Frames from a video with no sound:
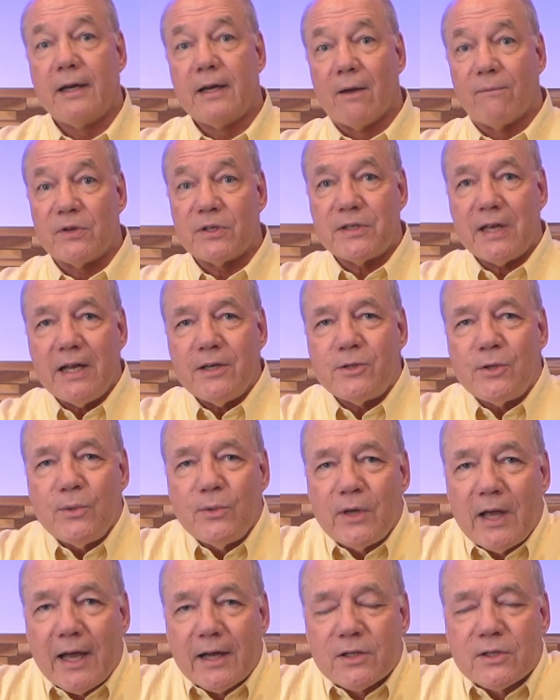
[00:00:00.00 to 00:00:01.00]
Now, if you stay
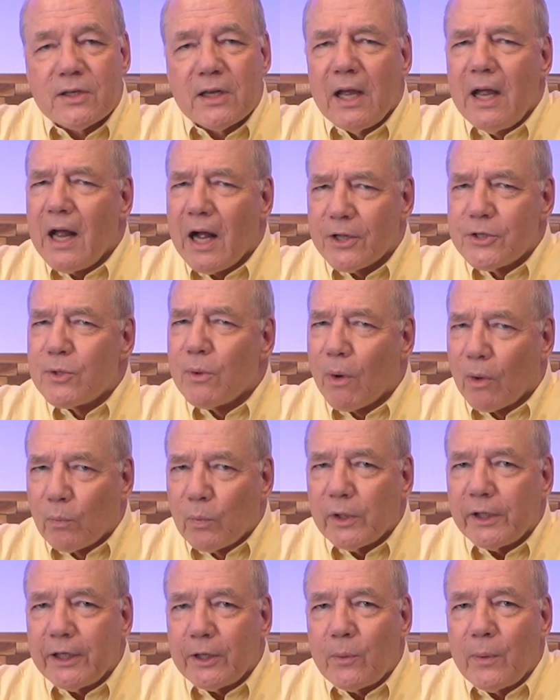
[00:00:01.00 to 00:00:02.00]
tuned next, I'll do a
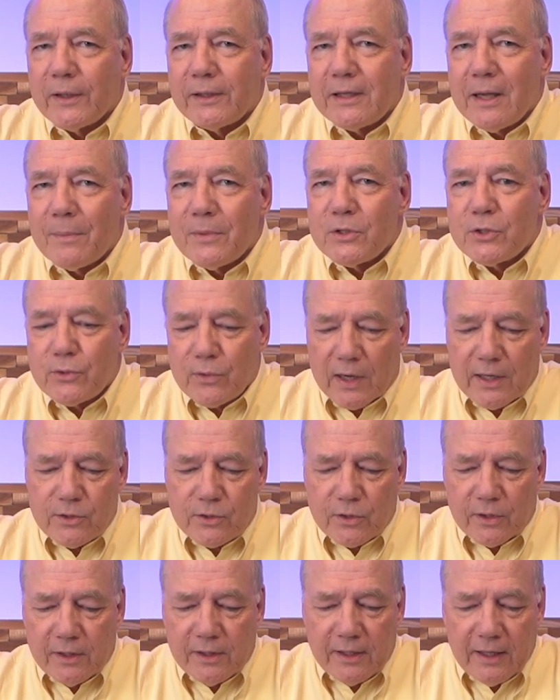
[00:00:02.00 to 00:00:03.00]
really quick
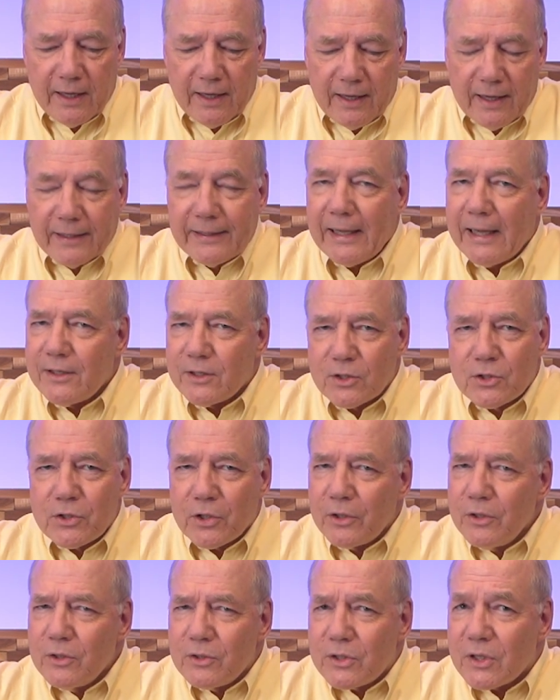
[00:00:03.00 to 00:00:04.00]
demonstration, again, to
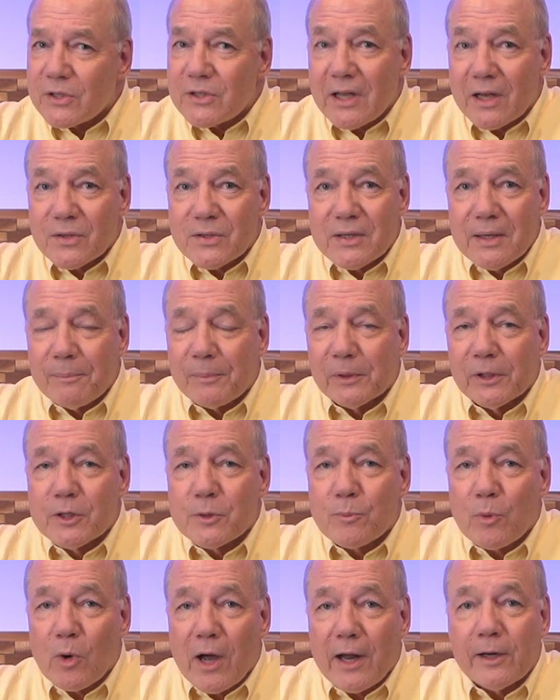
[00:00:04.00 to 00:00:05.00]
show you just how simple
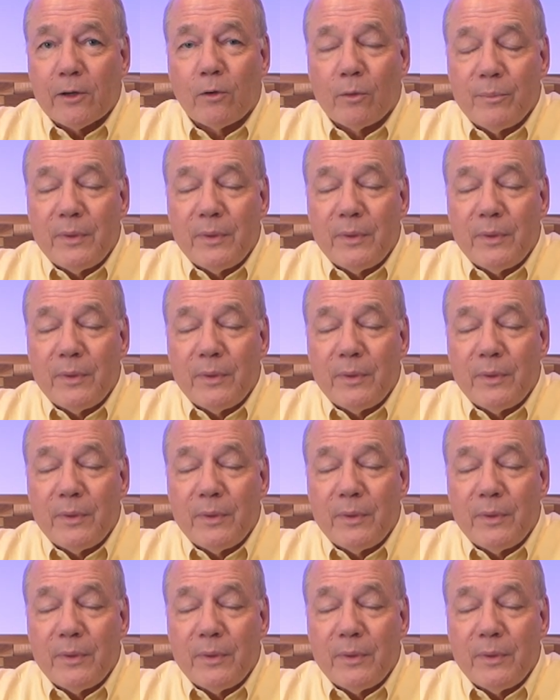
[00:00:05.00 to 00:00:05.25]
this product will